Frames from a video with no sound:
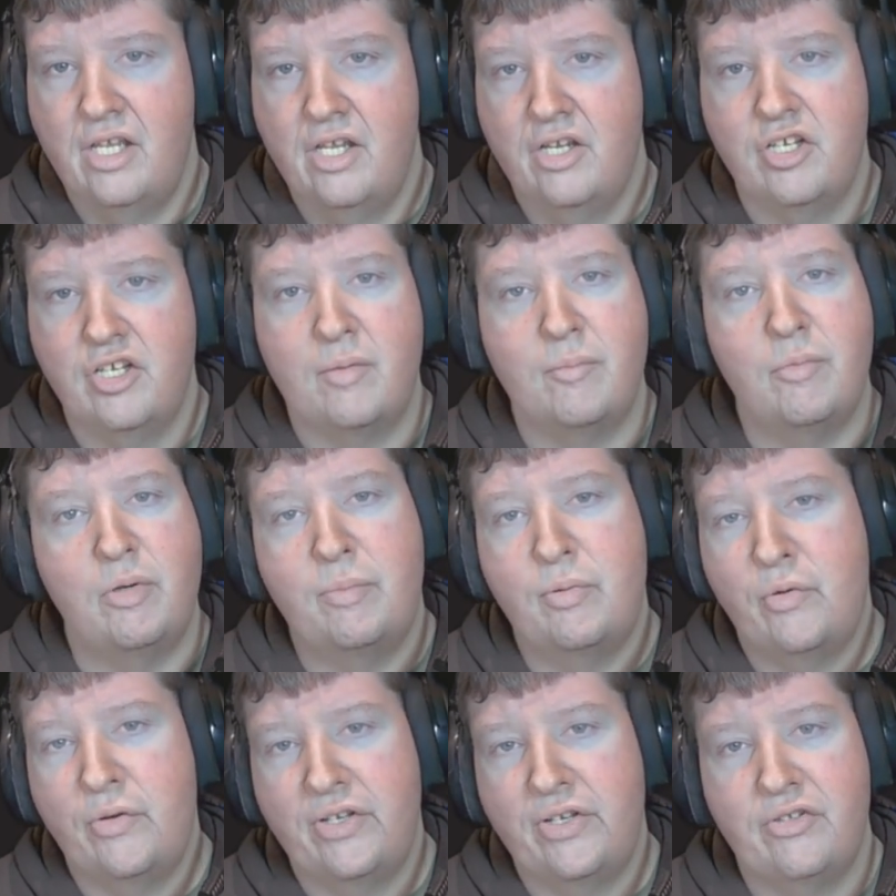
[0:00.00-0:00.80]
Combo
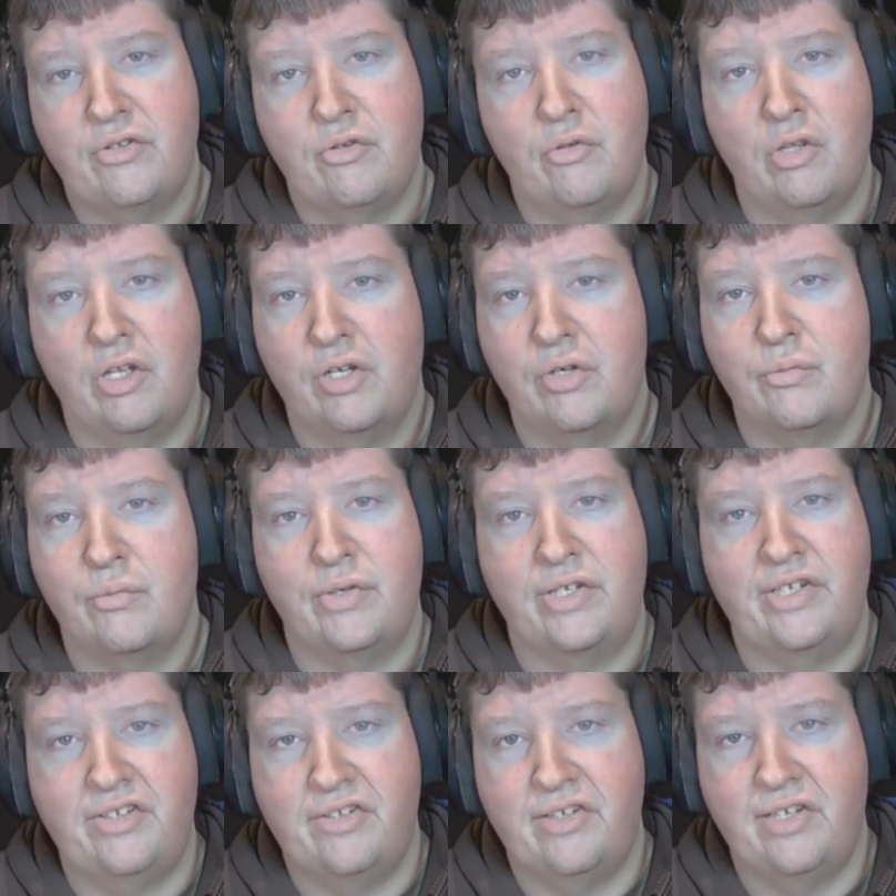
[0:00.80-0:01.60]
points no longer
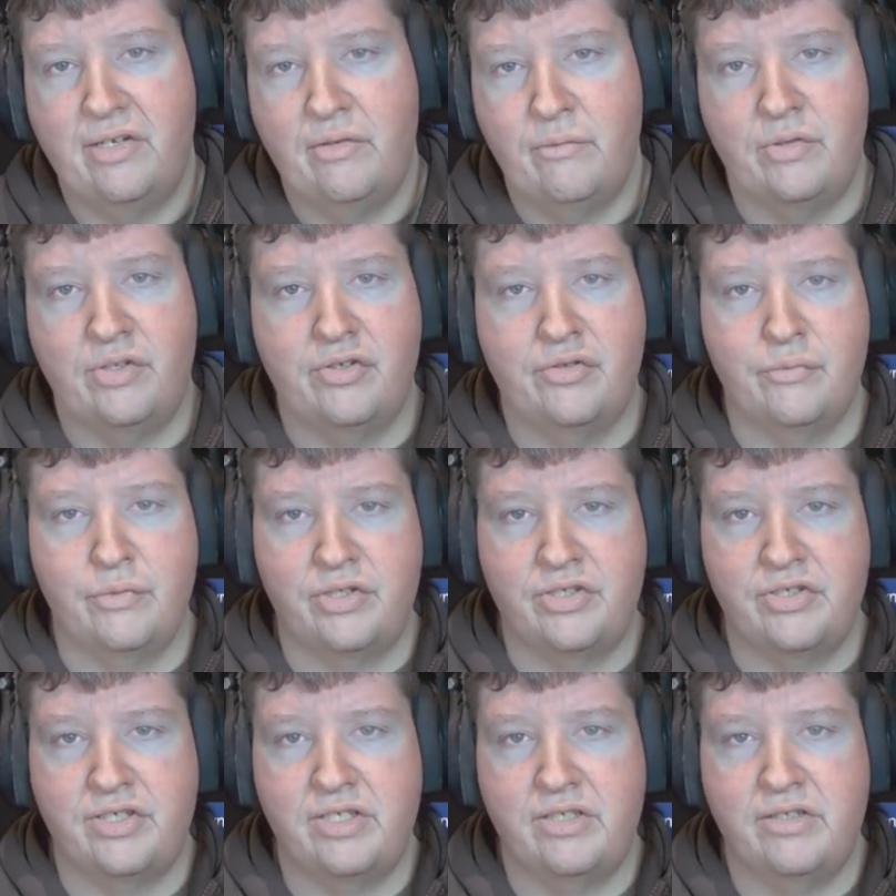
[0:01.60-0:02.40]
reset when
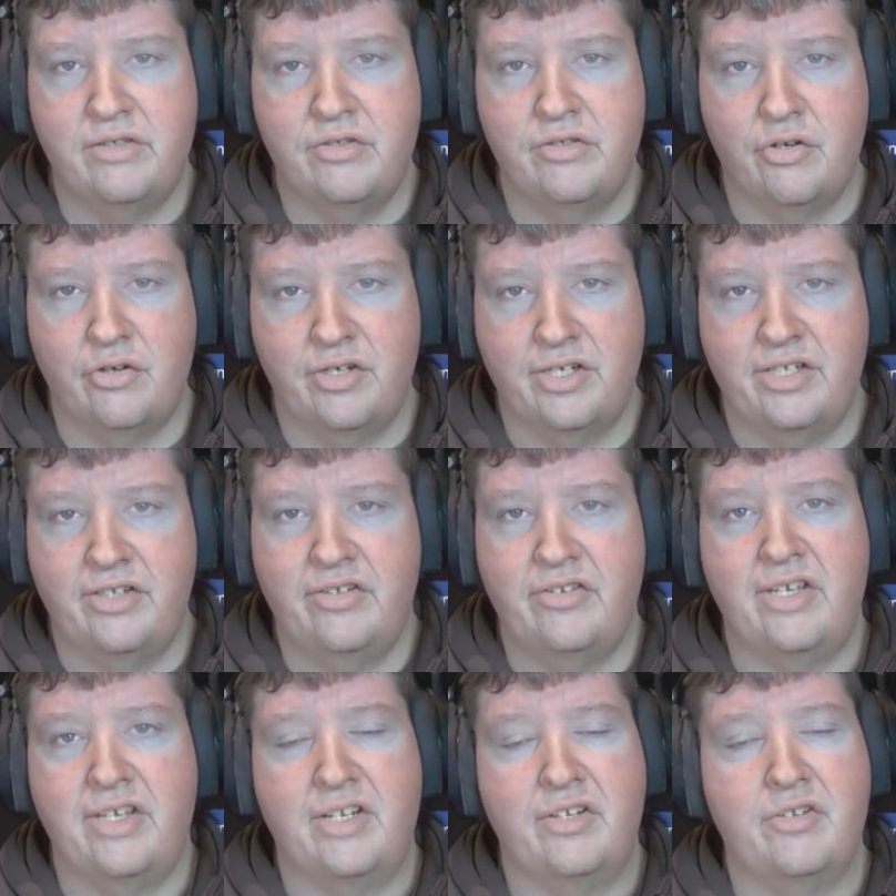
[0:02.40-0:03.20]
switching targets
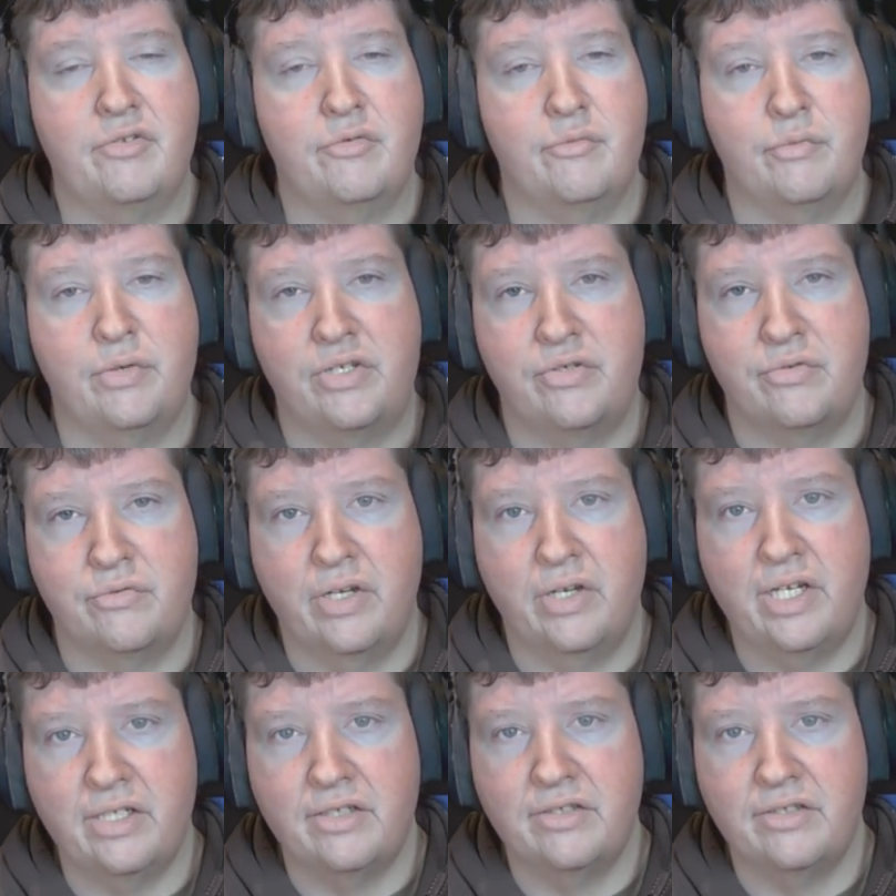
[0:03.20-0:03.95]
thanks to redirect.